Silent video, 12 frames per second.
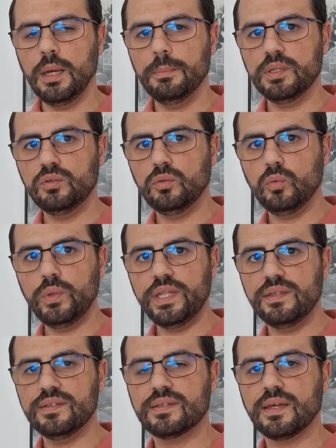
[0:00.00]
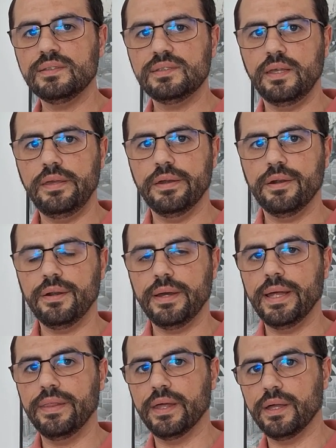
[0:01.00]
But we discussed here
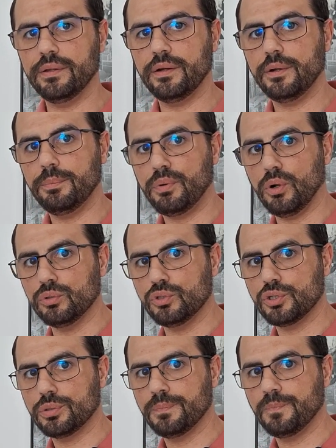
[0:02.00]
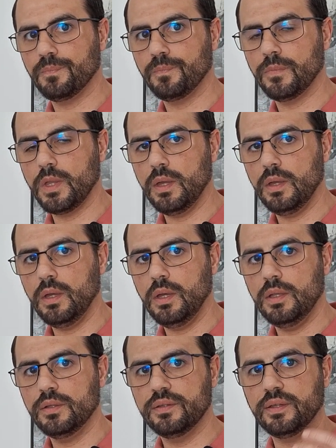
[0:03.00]
another approach,
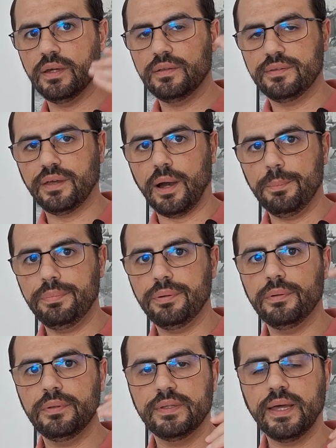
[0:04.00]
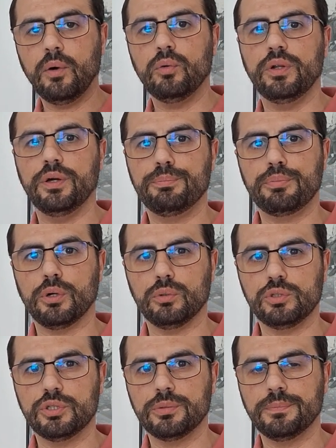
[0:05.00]
the top down
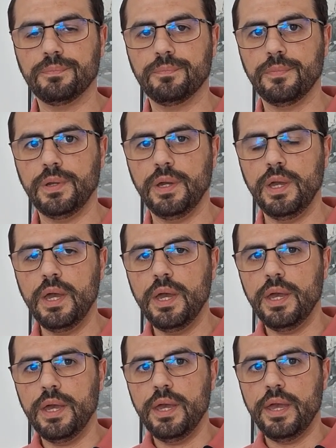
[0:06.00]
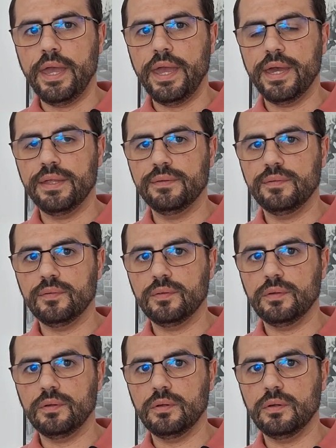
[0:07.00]
approach. And
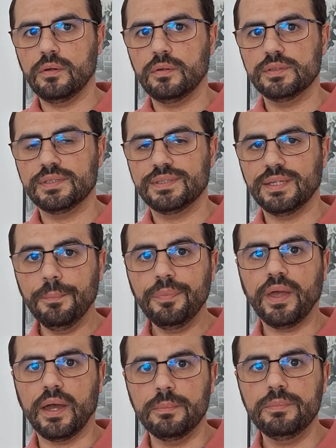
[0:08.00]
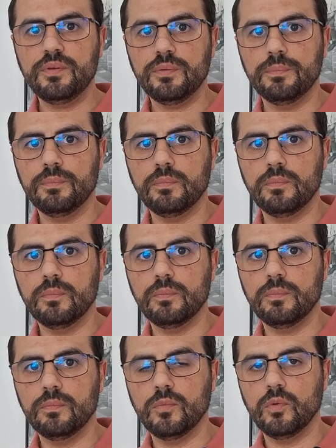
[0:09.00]
sometimes,
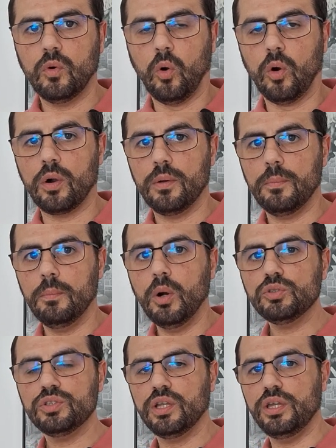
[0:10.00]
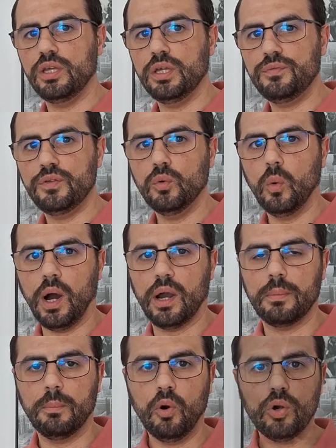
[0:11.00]
or mostly, if you
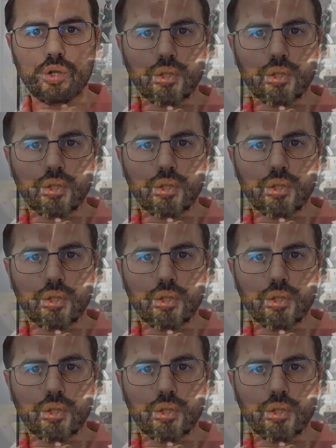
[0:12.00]
are more